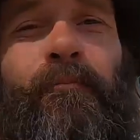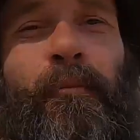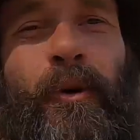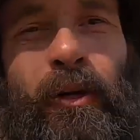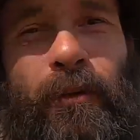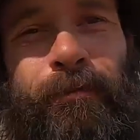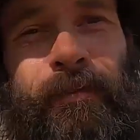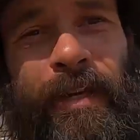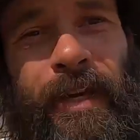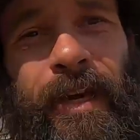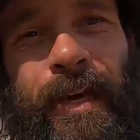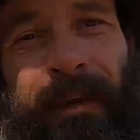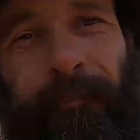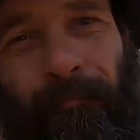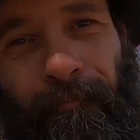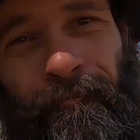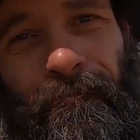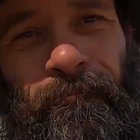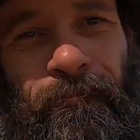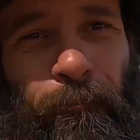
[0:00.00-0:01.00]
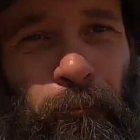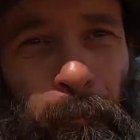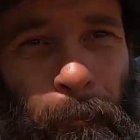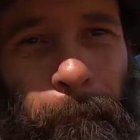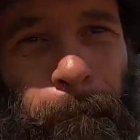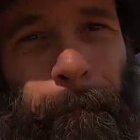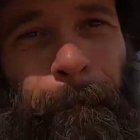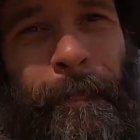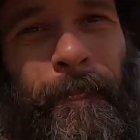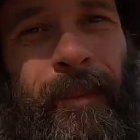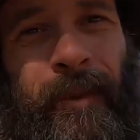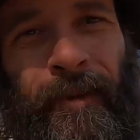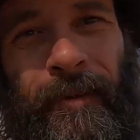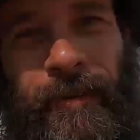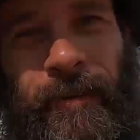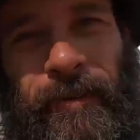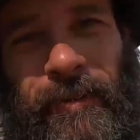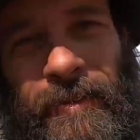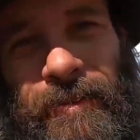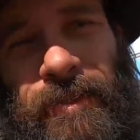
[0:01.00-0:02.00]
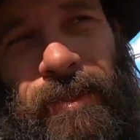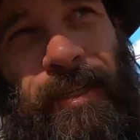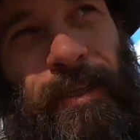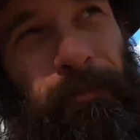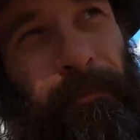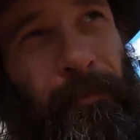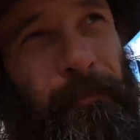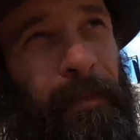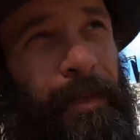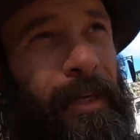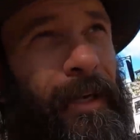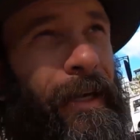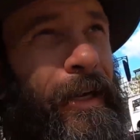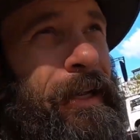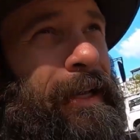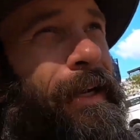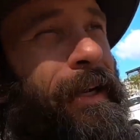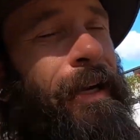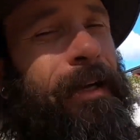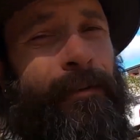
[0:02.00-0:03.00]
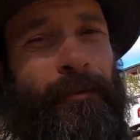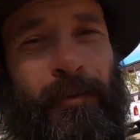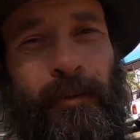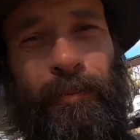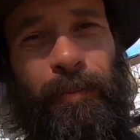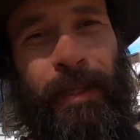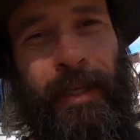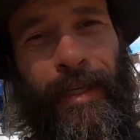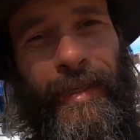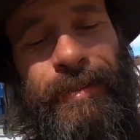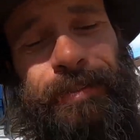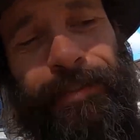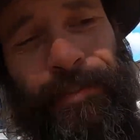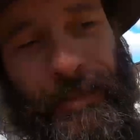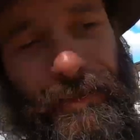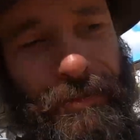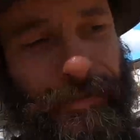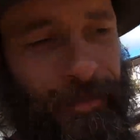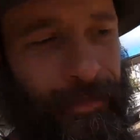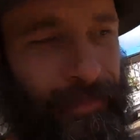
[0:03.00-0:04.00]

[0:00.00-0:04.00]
moved camp, set up at my auntie and uncle's place.